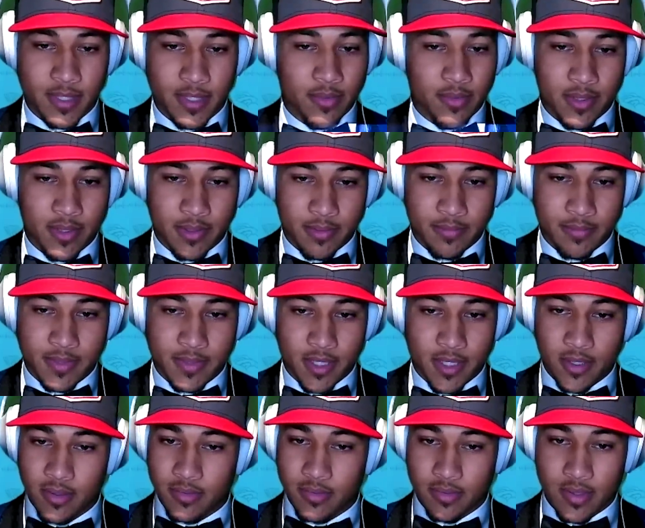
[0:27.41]
I wanted them to
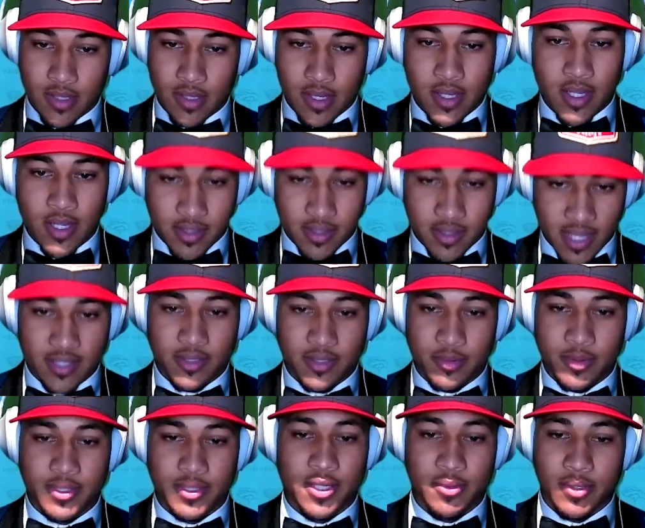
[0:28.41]
know exactly
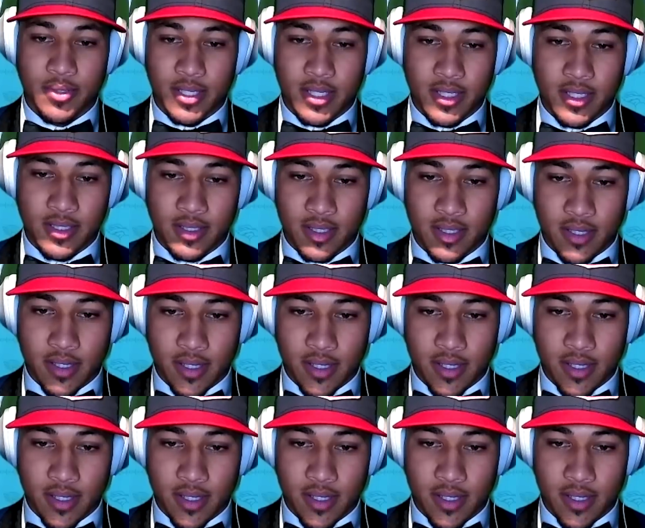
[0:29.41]
what they were getting.